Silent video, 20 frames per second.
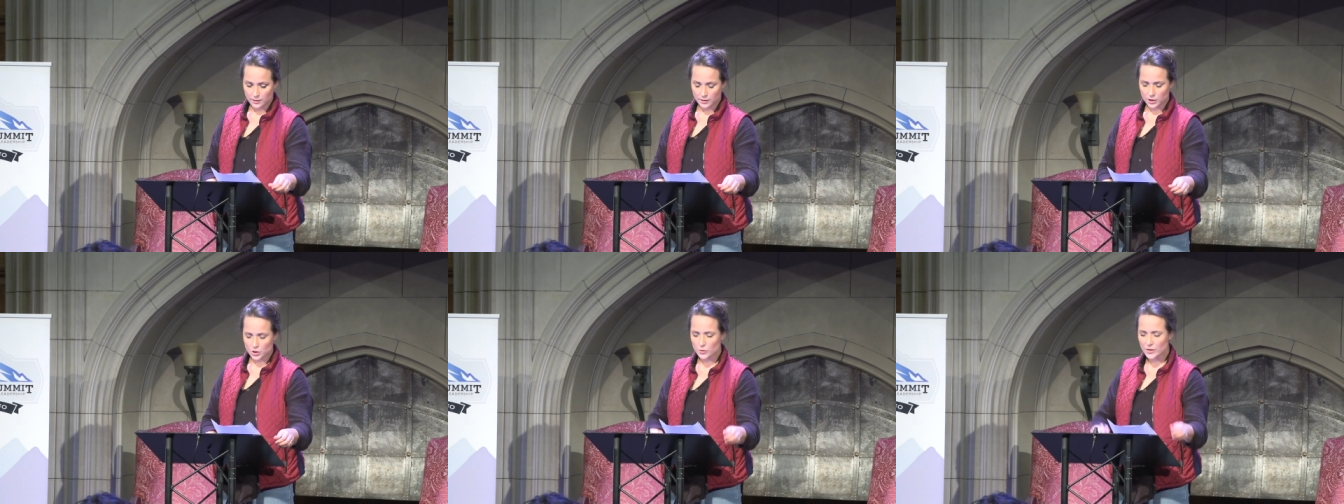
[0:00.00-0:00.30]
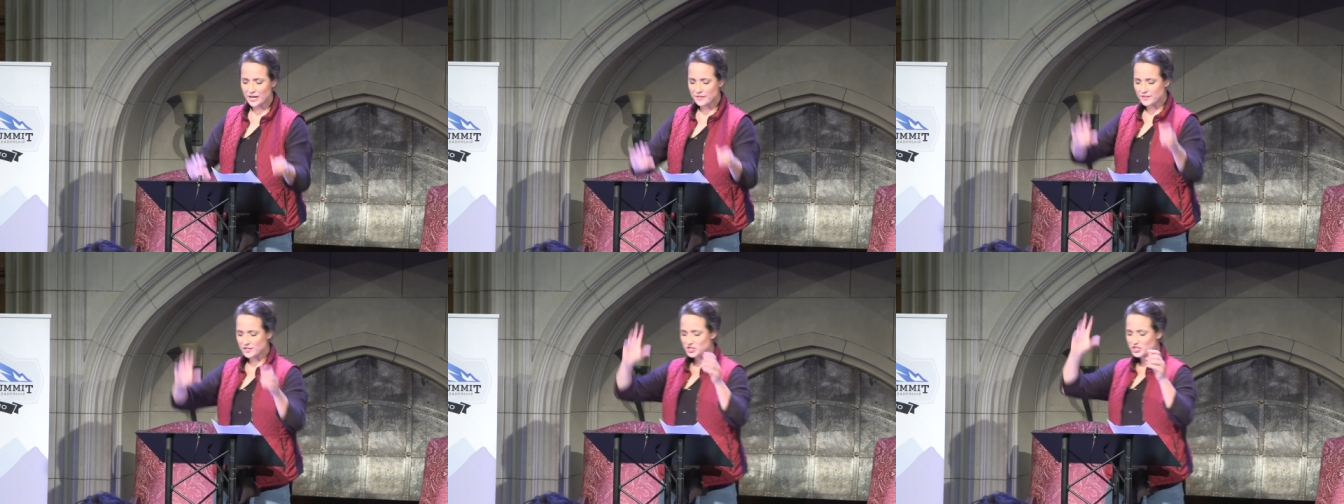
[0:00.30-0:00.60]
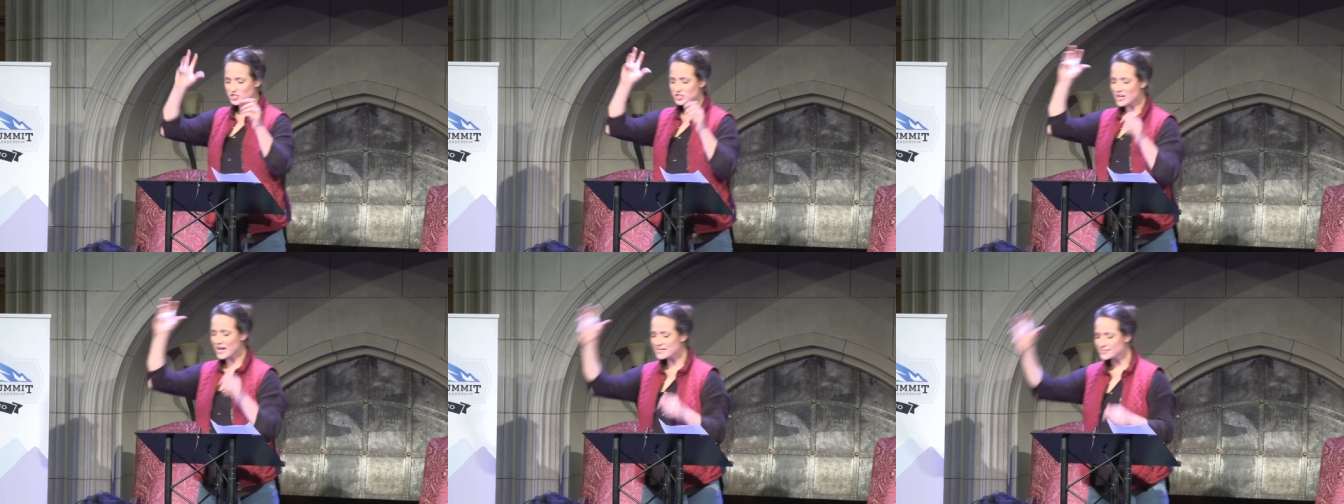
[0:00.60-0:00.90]
you get the
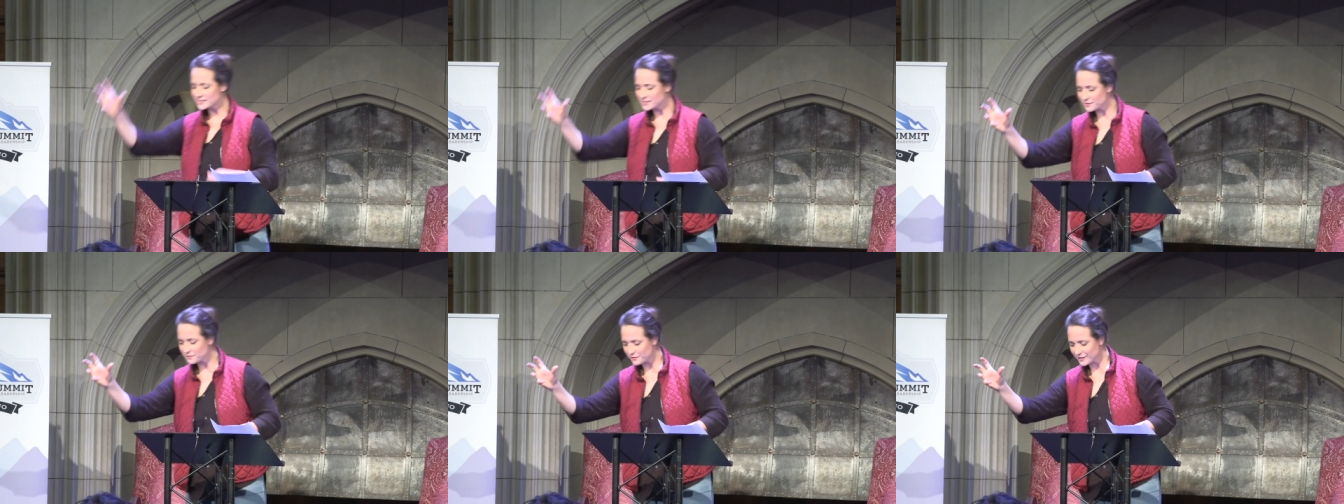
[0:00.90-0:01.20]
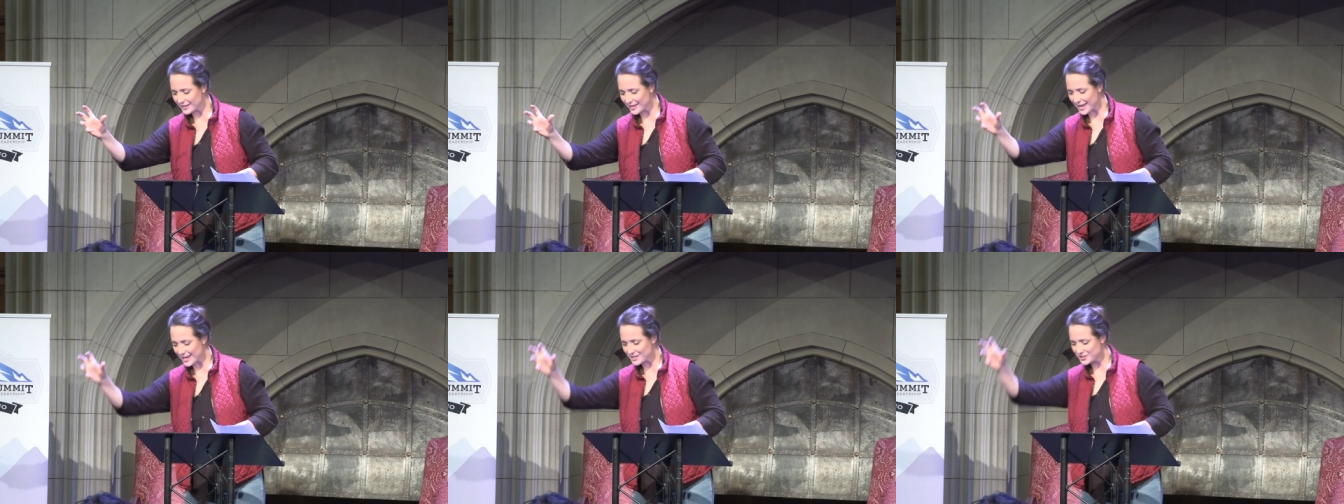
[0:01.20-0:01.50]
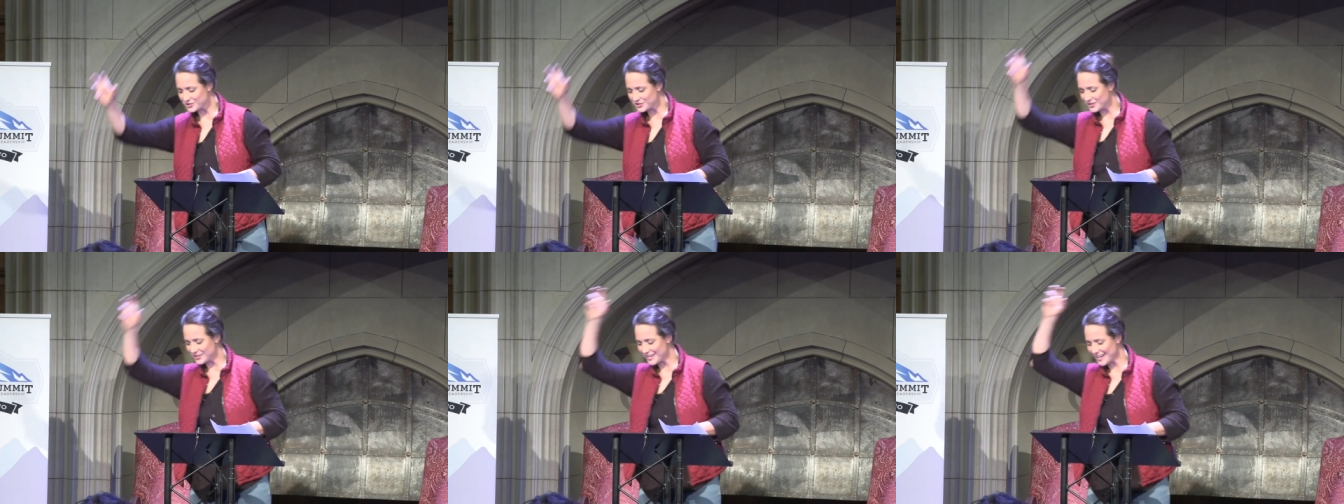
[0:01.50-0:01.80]

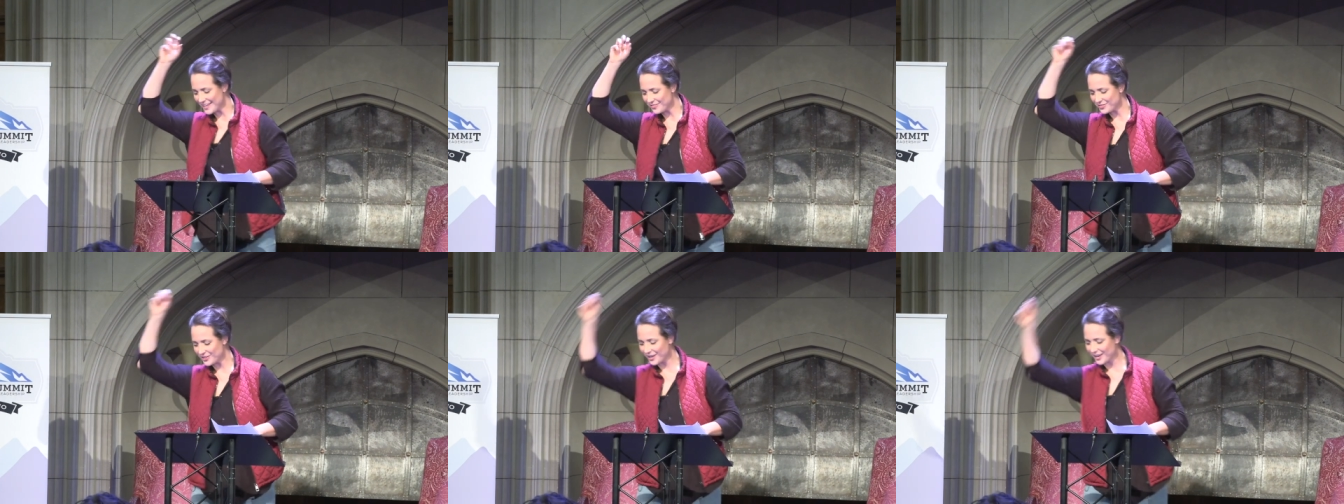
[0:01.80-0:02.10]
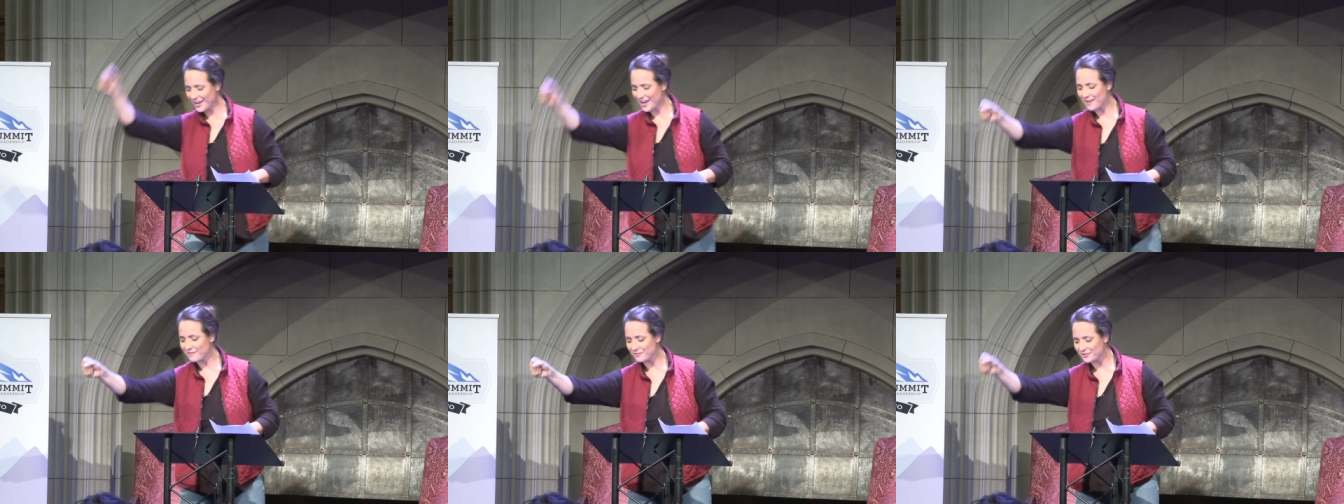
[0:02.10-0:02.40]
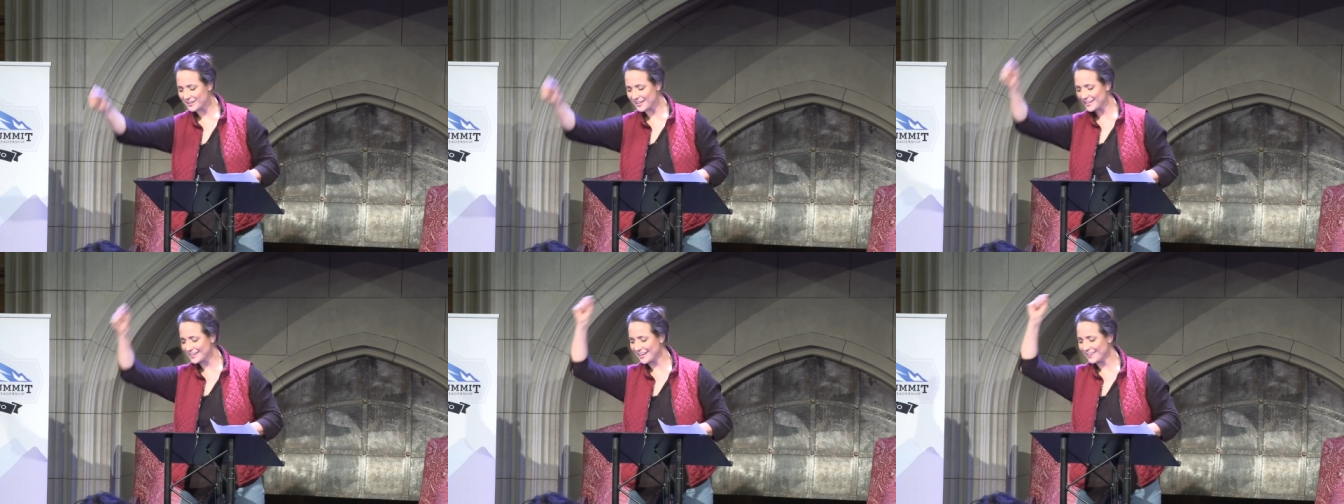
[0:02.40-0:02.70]
justification at the
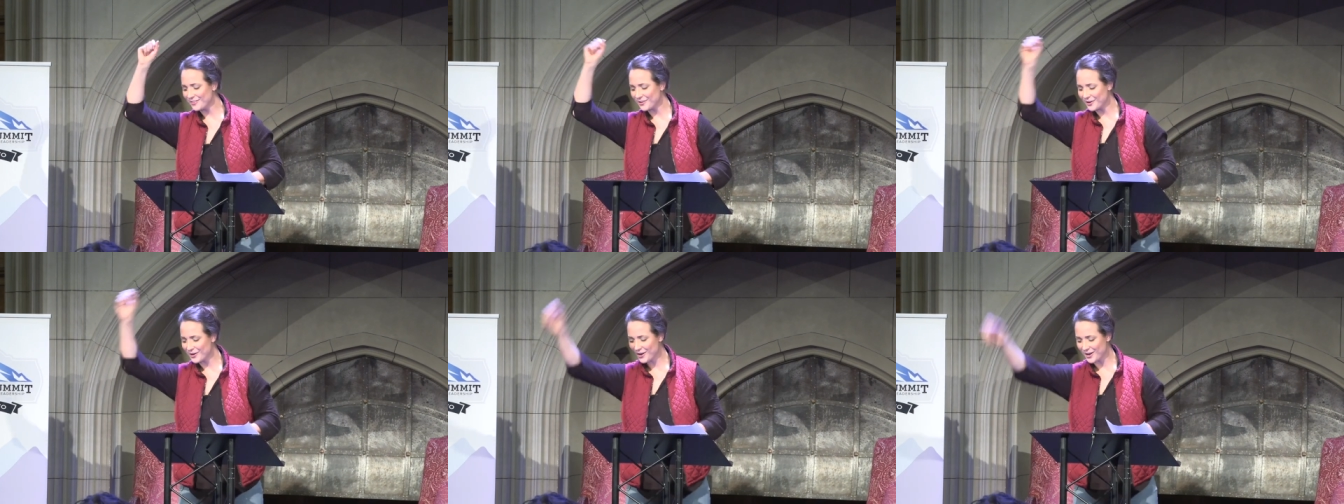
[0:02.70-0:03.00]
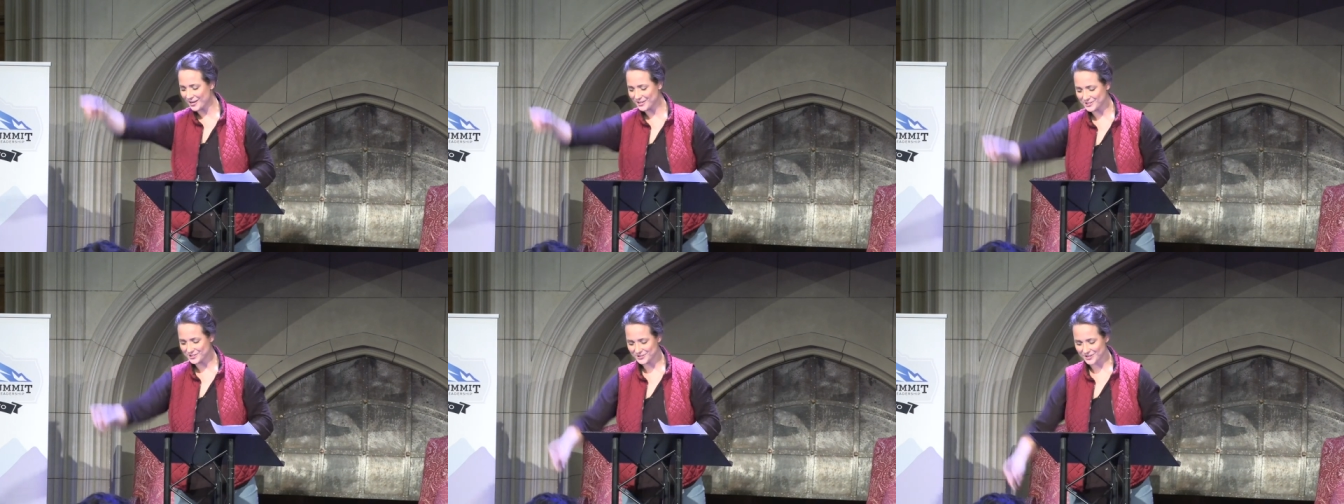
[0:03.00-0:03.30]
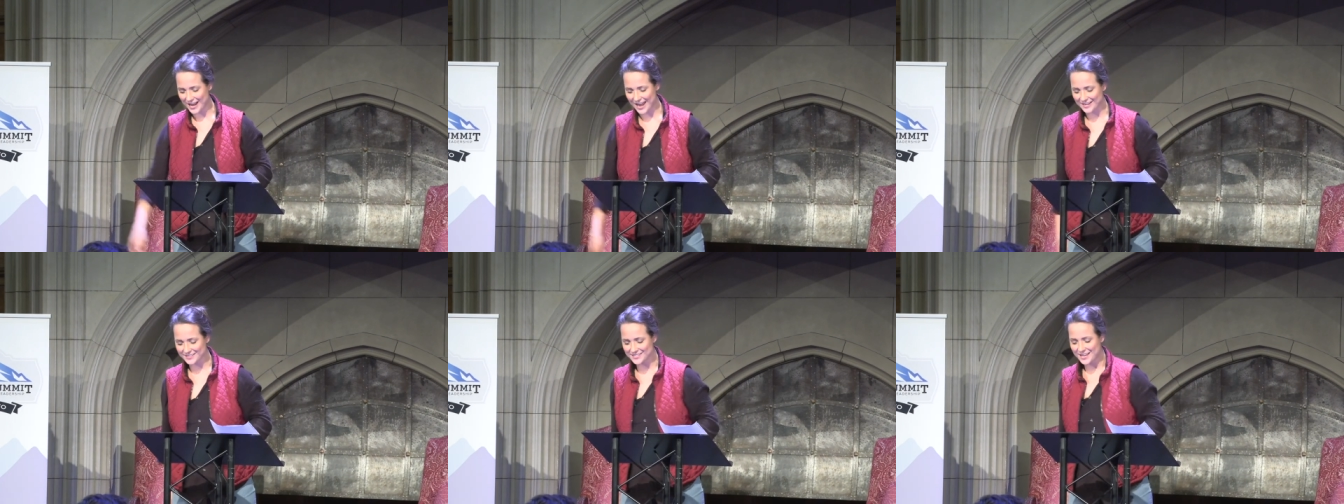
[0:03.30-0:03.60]
covenant and the
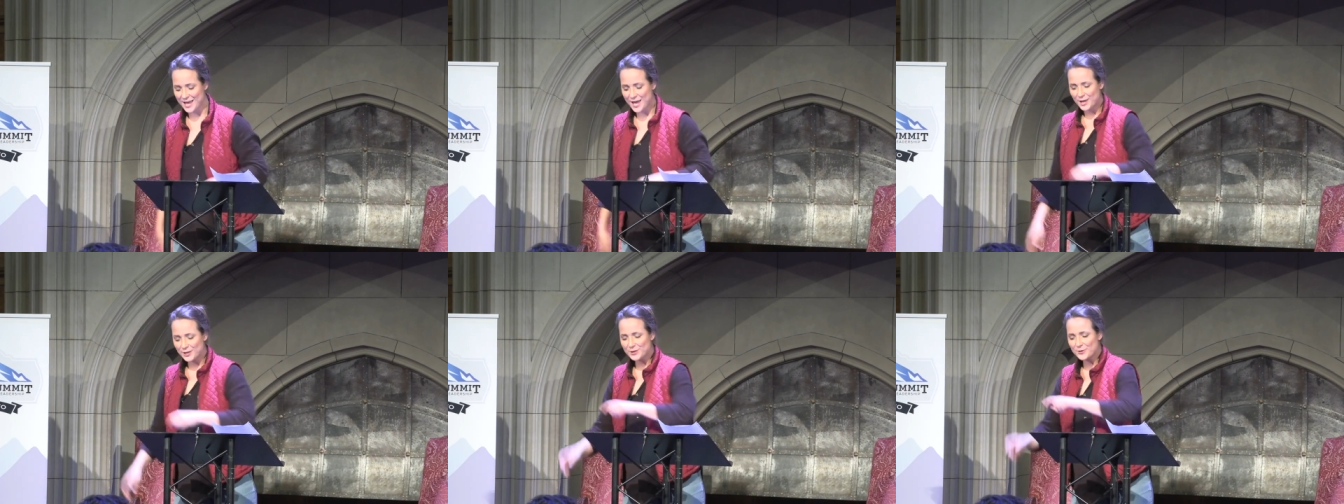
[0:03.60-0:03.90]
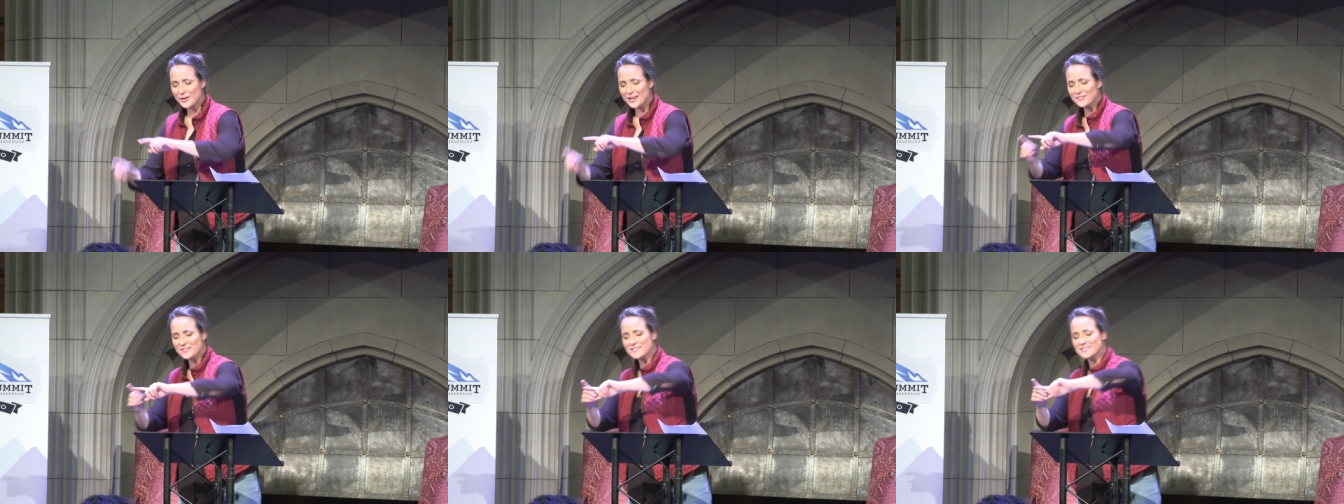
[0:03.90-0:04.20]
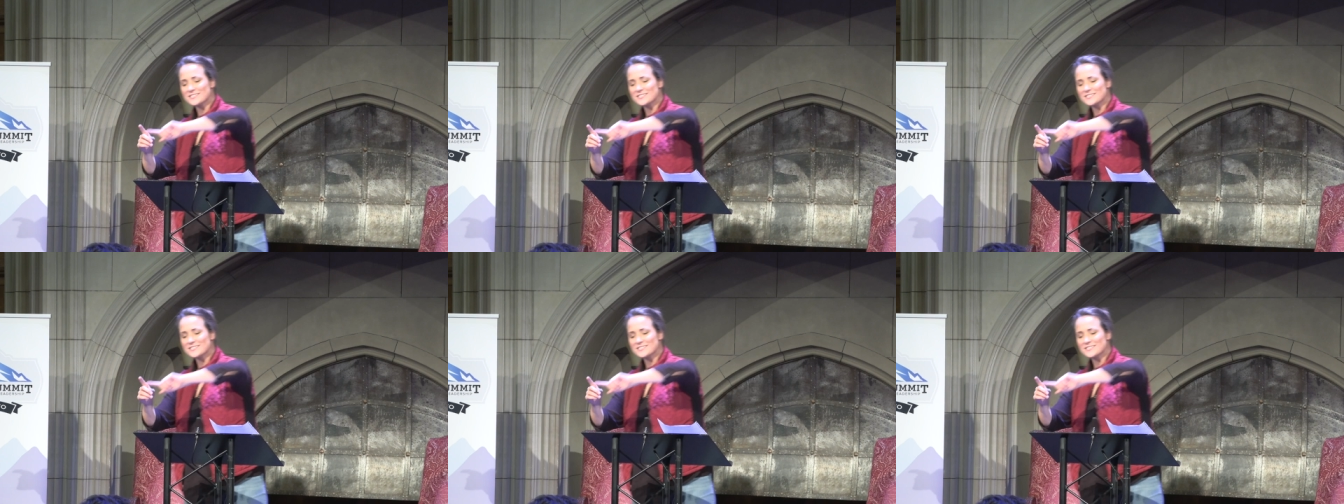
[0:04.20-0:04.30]
contract. You get the